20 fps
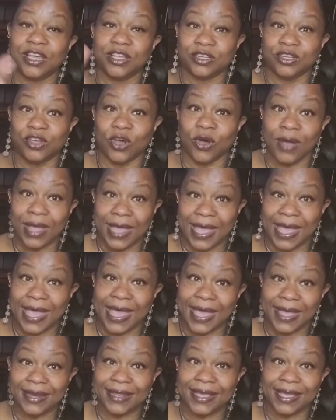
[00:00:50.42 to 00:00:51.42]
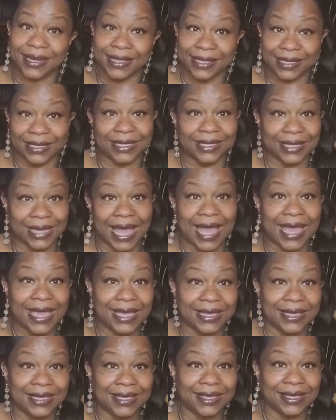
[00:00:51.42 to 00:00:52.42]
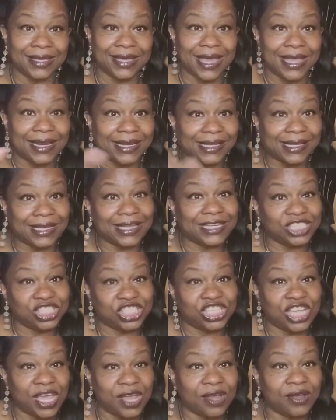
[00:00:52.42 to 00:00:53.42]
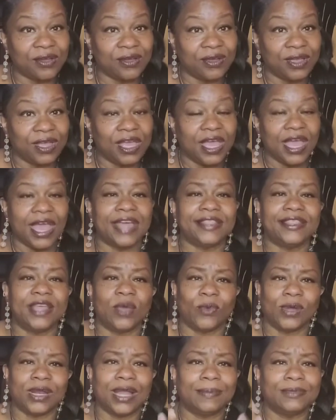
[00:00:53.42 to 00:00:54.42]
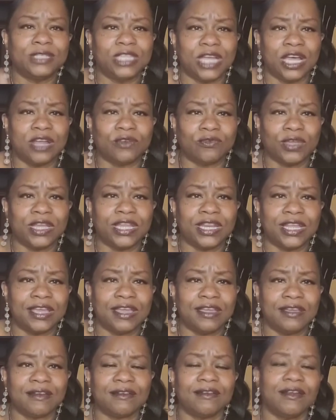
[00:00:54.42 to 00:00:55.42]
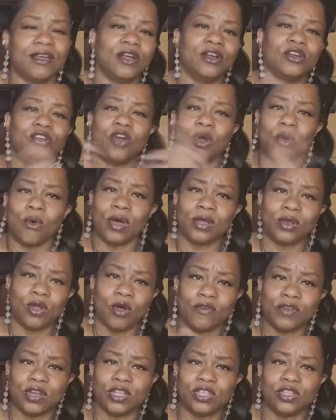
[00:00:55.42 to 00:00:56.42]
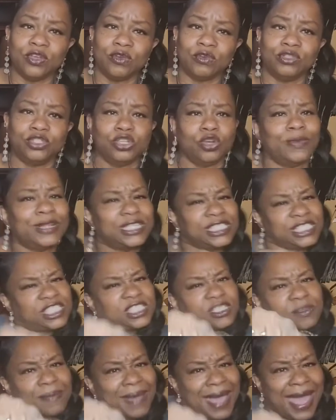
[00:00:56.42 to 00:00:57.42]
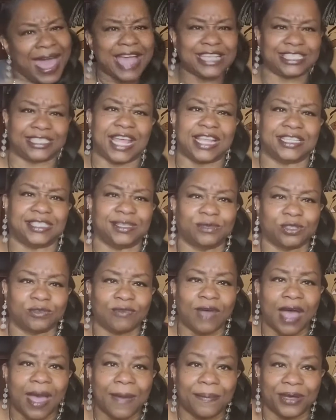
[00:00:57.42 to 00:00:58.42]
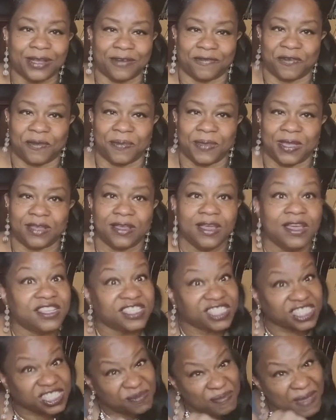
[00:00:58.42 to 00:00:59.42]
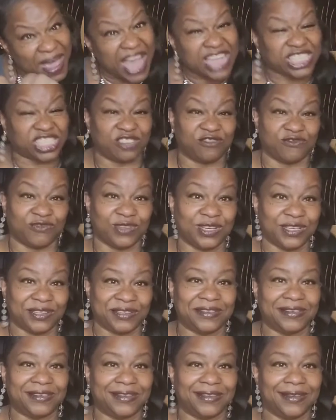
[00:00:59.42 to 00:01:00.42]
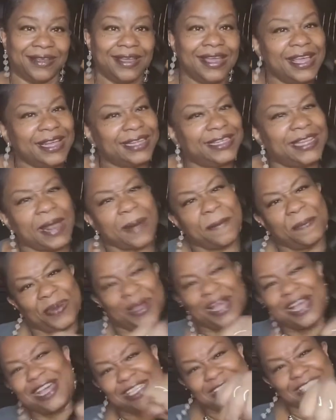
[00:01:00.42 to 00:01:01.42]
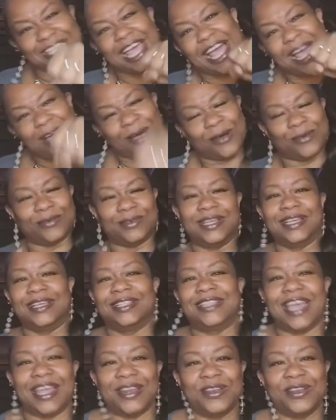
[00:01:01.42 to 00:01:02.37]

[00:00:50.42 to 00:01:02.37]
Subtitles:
go ahead and click like and click share. And then when I'm done reading here, go on over to YouTube and smash that subscribe button for me. Smash it real good. Then punch out that